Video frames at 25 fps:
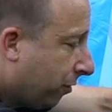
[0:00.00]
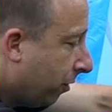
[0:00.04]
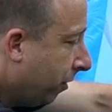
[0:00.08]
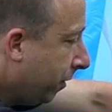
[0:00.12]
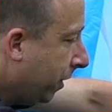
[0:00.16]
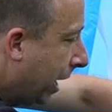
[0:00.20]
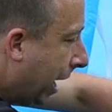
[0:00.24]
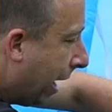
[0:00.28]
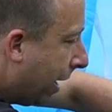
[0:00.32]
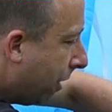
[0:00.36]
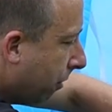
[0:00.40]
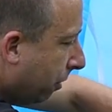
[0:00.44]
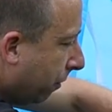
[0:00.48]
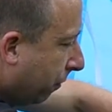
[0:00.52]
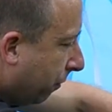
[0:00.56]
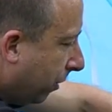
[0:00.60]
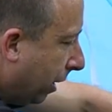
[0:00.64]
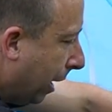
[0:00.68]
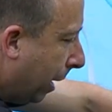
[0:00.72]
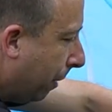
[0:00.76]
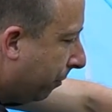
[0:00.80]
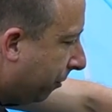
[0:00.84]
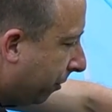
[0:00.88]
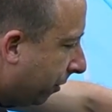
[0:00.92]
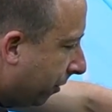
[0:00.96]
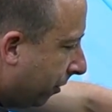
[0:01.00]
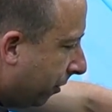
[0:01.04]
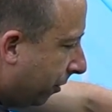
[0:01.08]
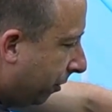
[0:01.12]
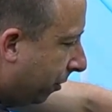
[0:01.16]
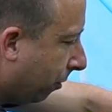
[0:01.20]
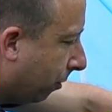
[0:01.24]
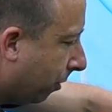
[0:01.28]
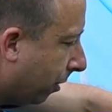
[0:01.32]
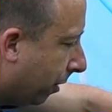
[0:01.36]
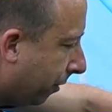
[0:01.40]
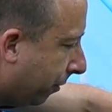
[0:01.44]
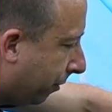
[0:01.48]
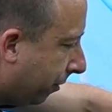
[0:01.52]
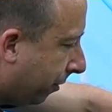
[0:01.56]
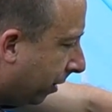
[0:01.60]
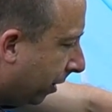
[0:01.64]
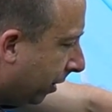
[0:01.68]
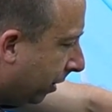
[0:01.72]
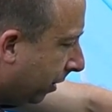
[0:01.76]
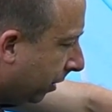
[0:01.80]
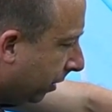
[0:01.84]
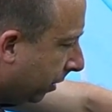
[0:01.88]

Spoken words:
for the outer flaps of the doors,